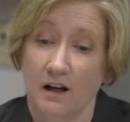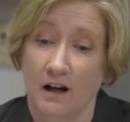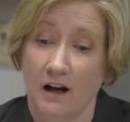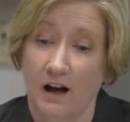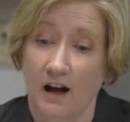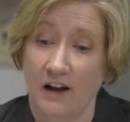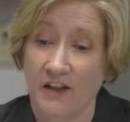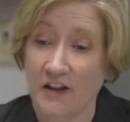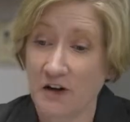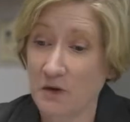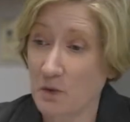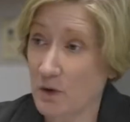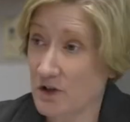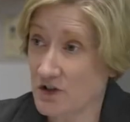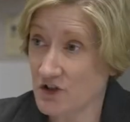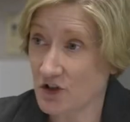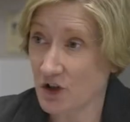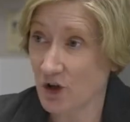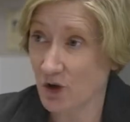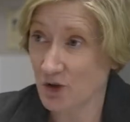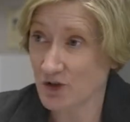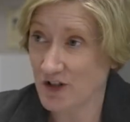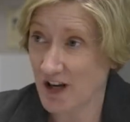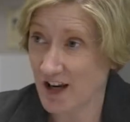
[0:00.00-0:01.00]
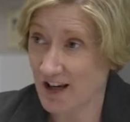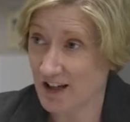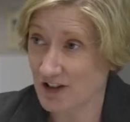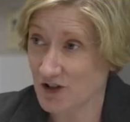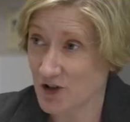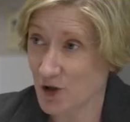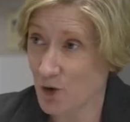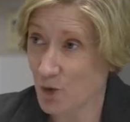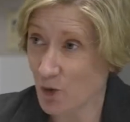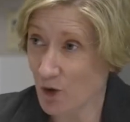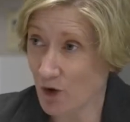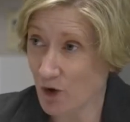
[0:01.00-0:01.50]
I think we should go take a
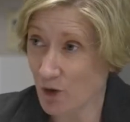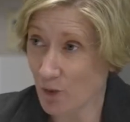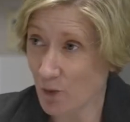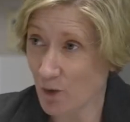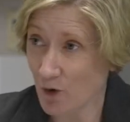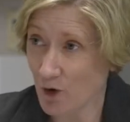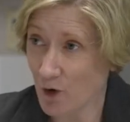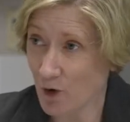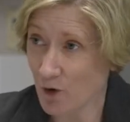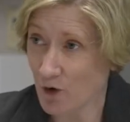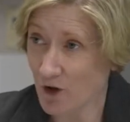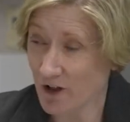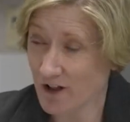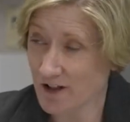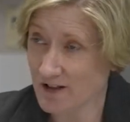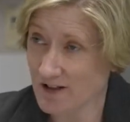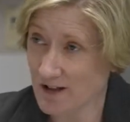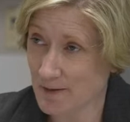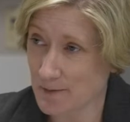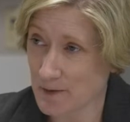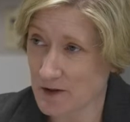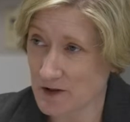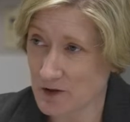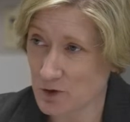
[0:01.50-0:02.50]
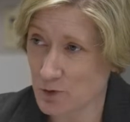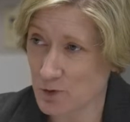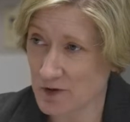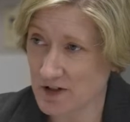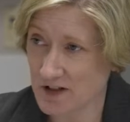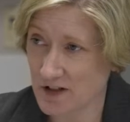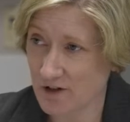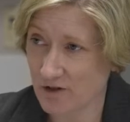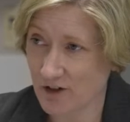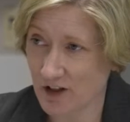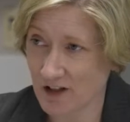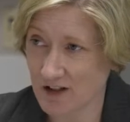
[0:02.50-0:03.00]
tour. We'll go look at some of the
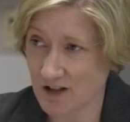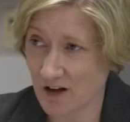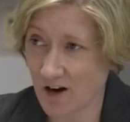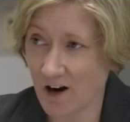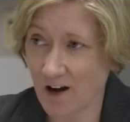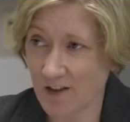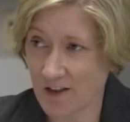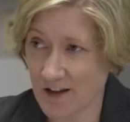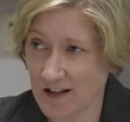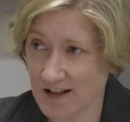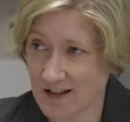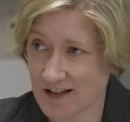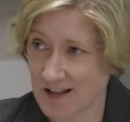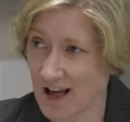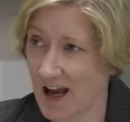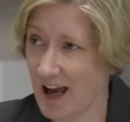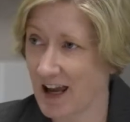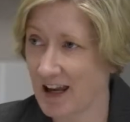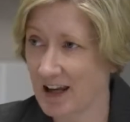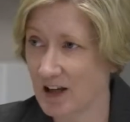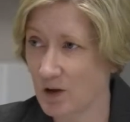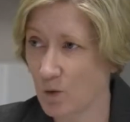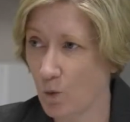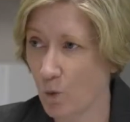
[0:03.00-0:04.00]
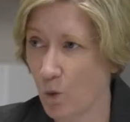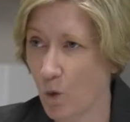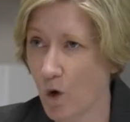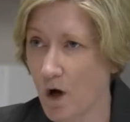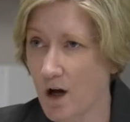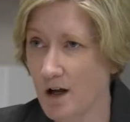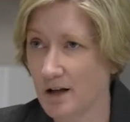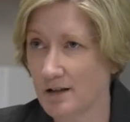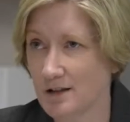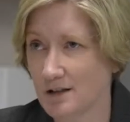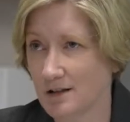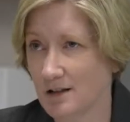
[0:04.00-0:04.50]
specifics on the site.
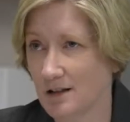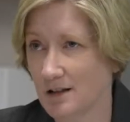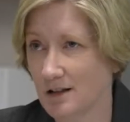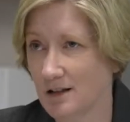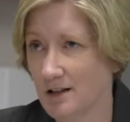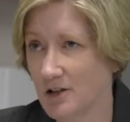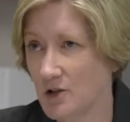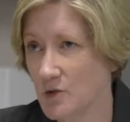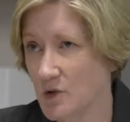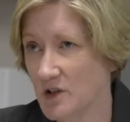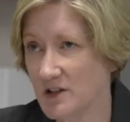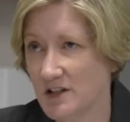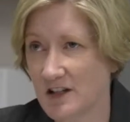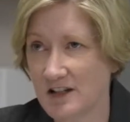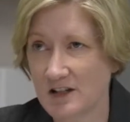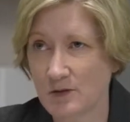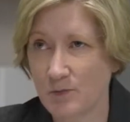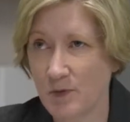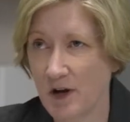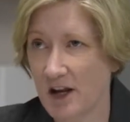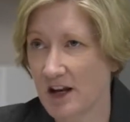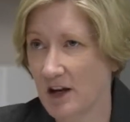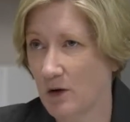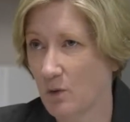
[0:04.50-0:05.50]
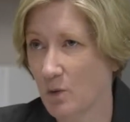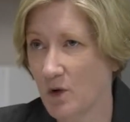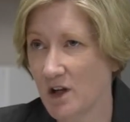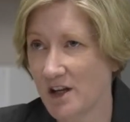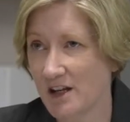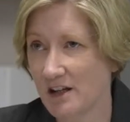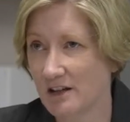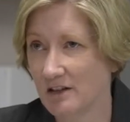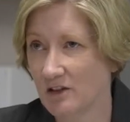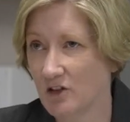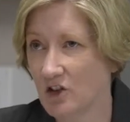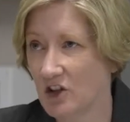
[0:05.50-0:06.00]
What are you anticipating we
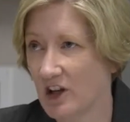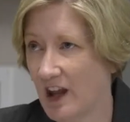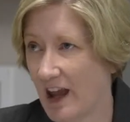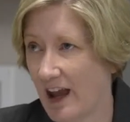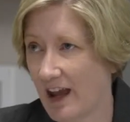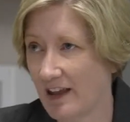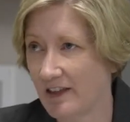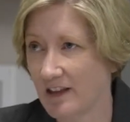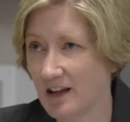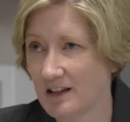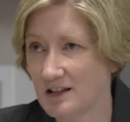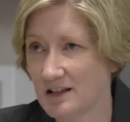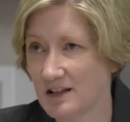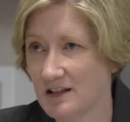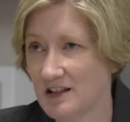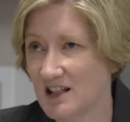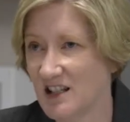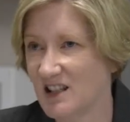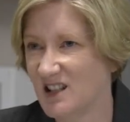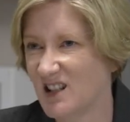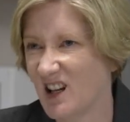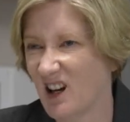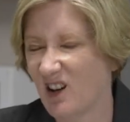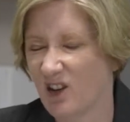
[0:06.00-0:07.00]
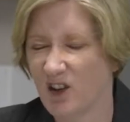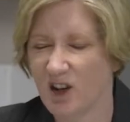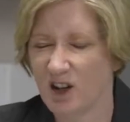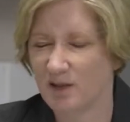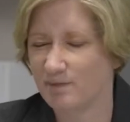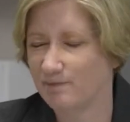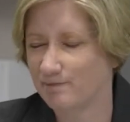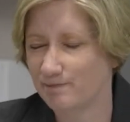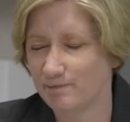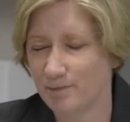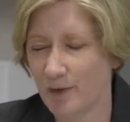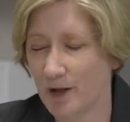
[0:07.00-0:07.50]
can look at that's a detail that
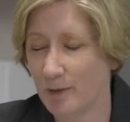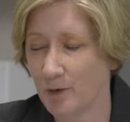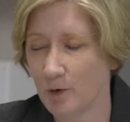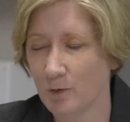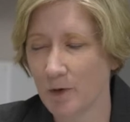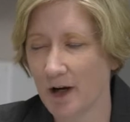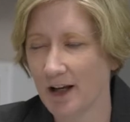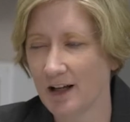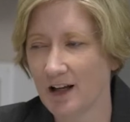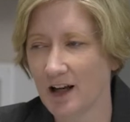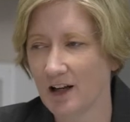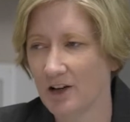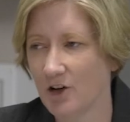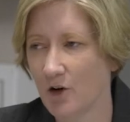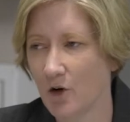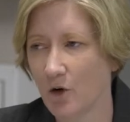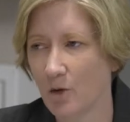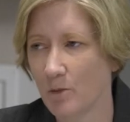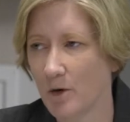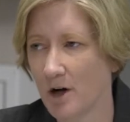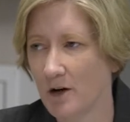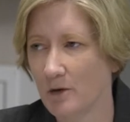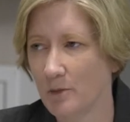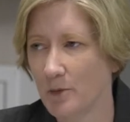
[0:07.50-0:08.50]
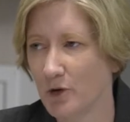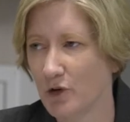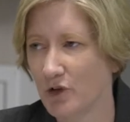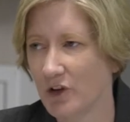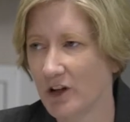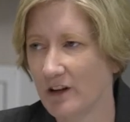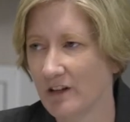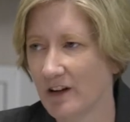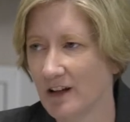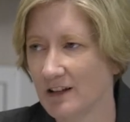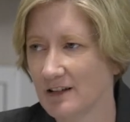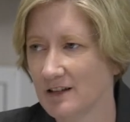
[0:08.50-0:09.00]
people might not know about a
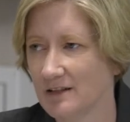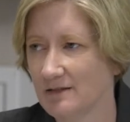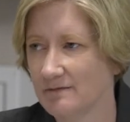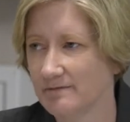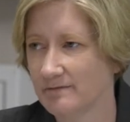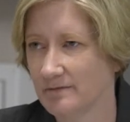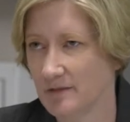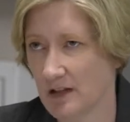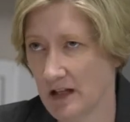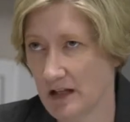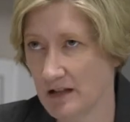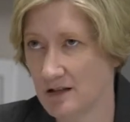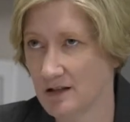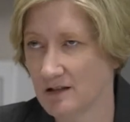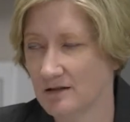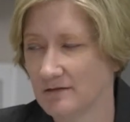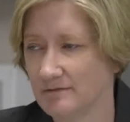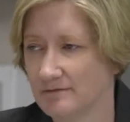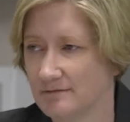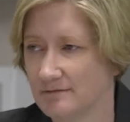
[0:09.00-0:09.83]
building like this?